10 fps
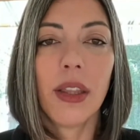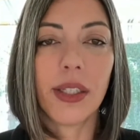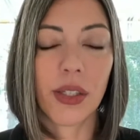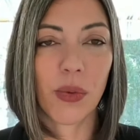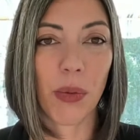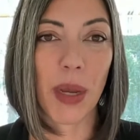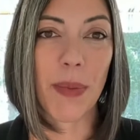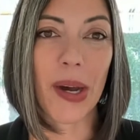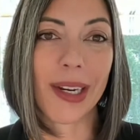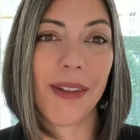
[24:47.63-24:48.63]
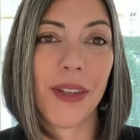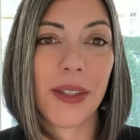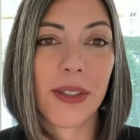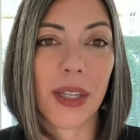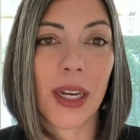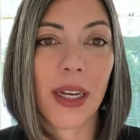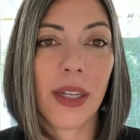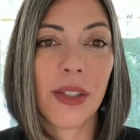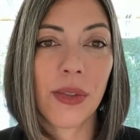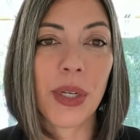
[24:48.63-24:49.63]
this is what my body feels like.
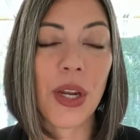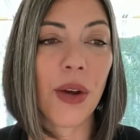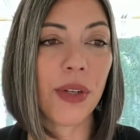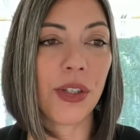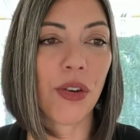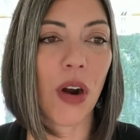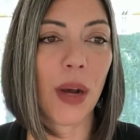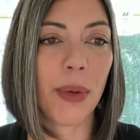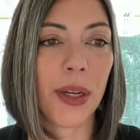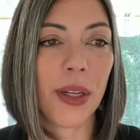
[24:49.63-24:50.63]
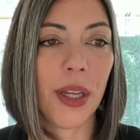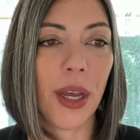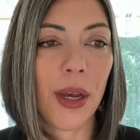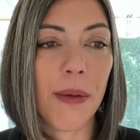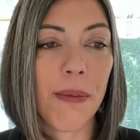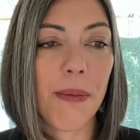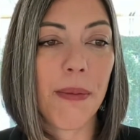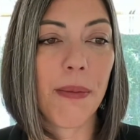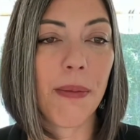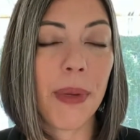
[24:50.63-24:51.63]
And as we know in trauma,
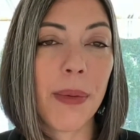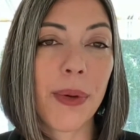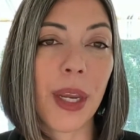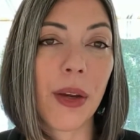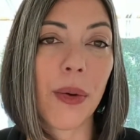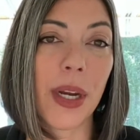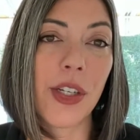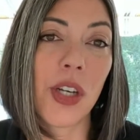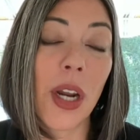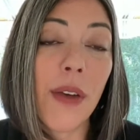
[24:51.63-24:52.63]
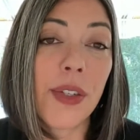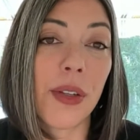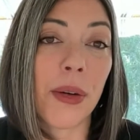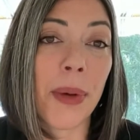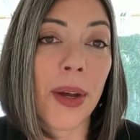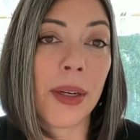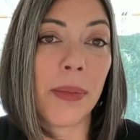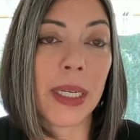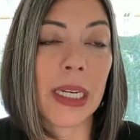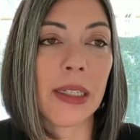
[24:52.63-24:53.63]
people get quite shut off to their body,
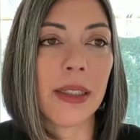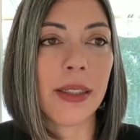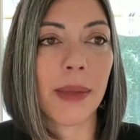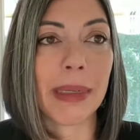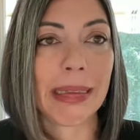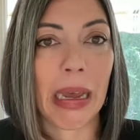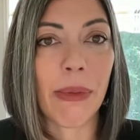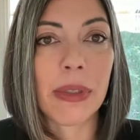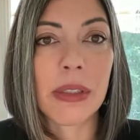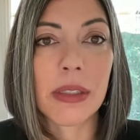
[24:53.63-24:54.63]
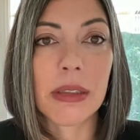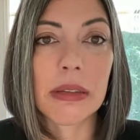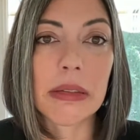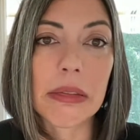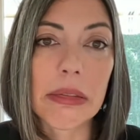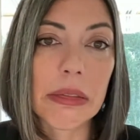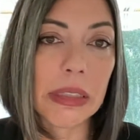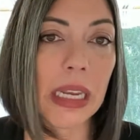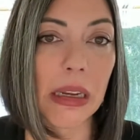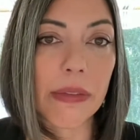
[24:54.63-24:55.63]
because I mean, that was
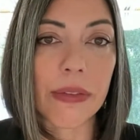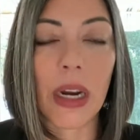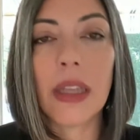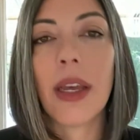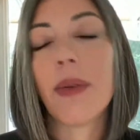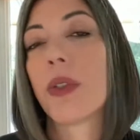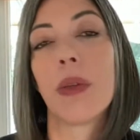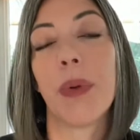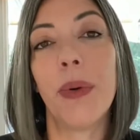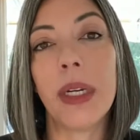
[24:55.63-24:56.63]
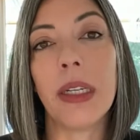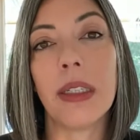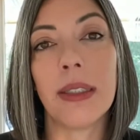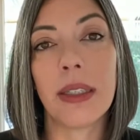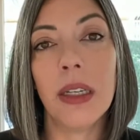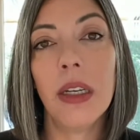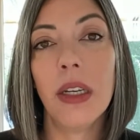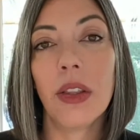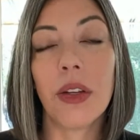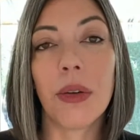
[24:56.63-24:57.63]
safe, right? That was the point, is
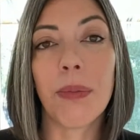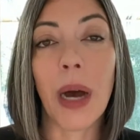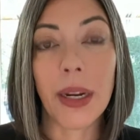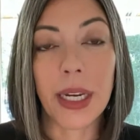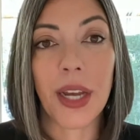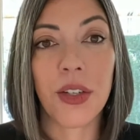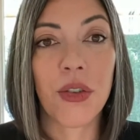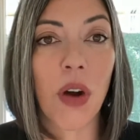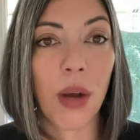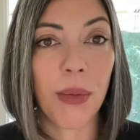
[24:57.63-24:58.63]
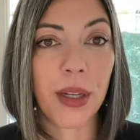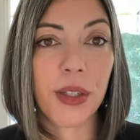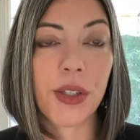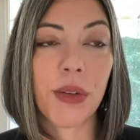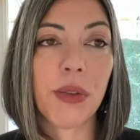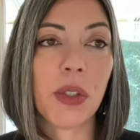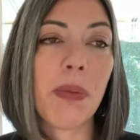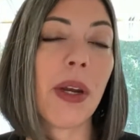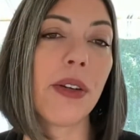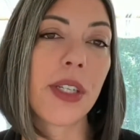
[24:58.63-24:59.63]
their body had trauma. So it was
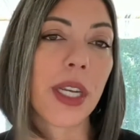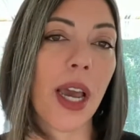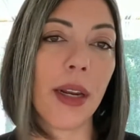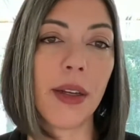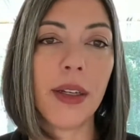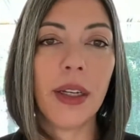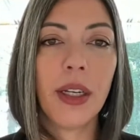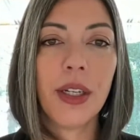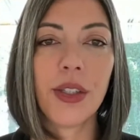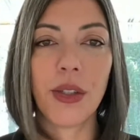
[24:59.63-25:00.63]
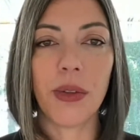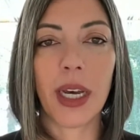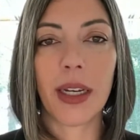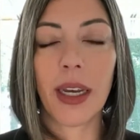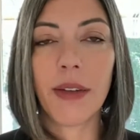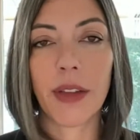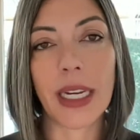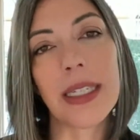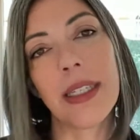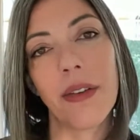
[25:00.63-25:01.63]
better to kind of do that kind of
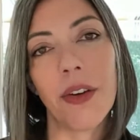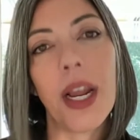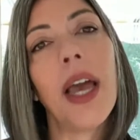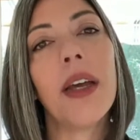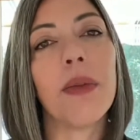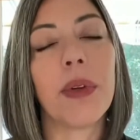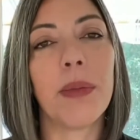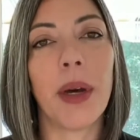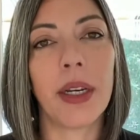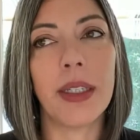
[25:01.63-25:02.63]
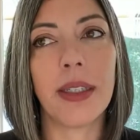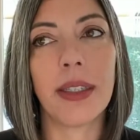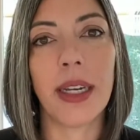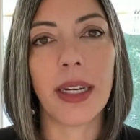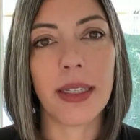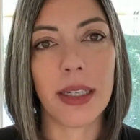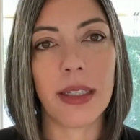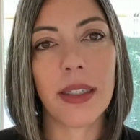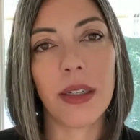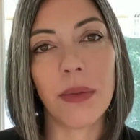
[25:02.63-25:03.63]
like severed head where the body doesn't
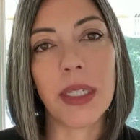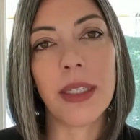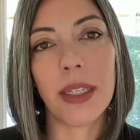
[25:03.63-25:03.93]
exist. And we